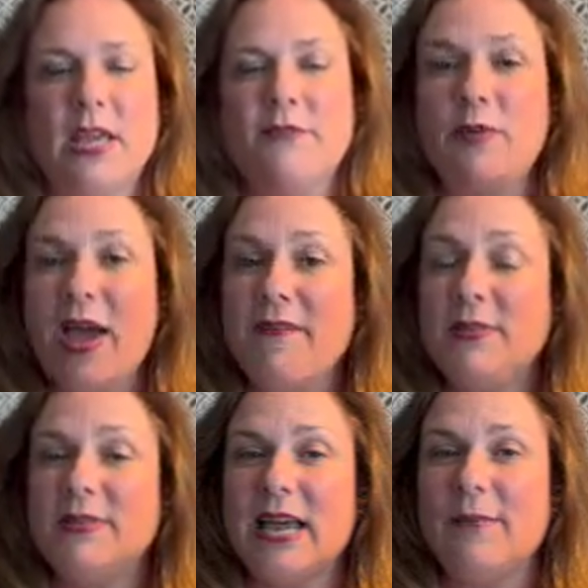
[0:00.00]
If you have
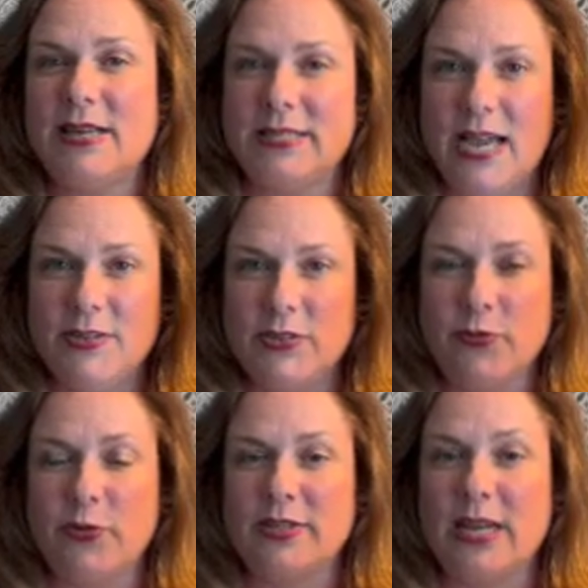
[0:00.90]
them side by side,
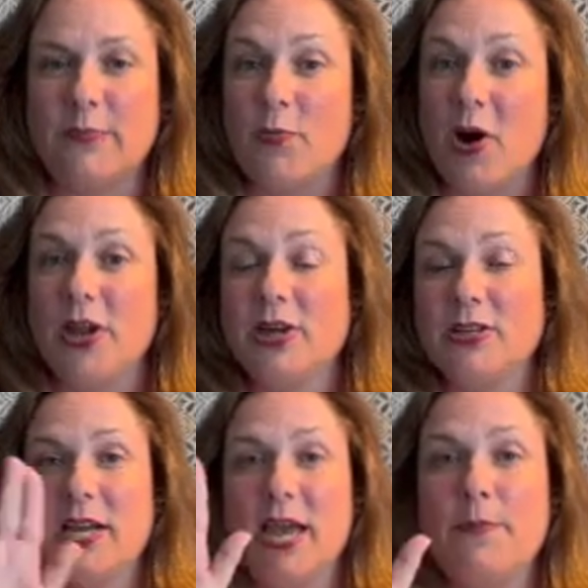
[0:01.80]
so for example,
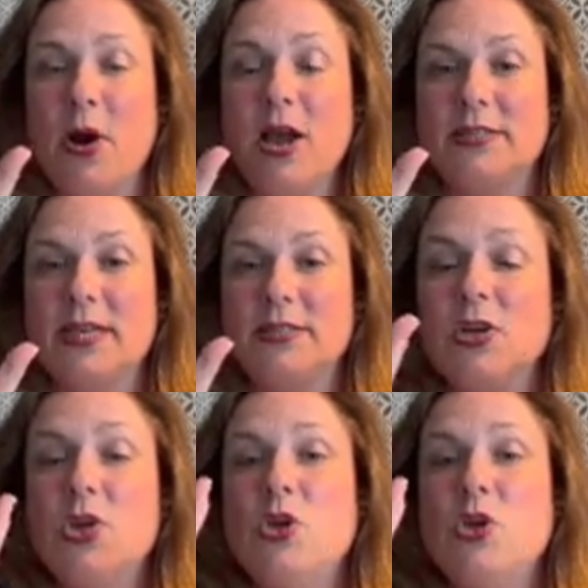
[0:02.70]
product and process,